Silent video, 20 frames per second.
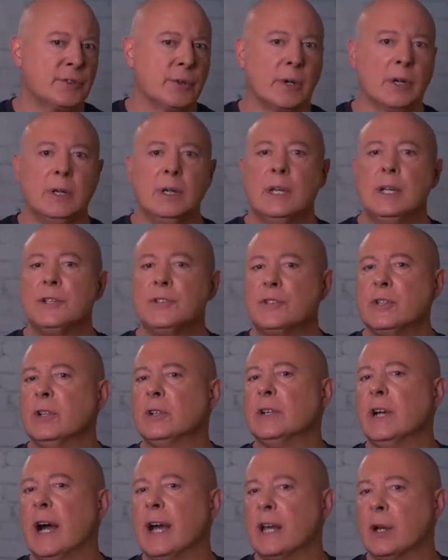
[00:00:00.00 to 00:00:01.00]
or still
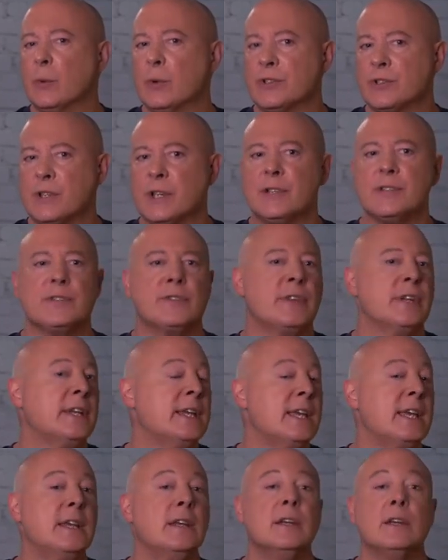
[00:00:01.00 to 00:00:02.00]
kind of resists the
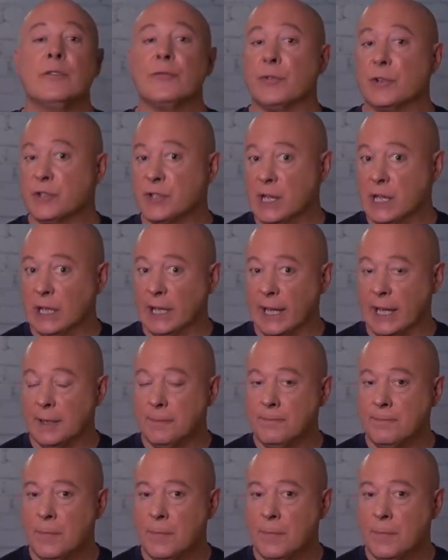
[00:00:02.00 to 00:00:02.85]
need for sealing.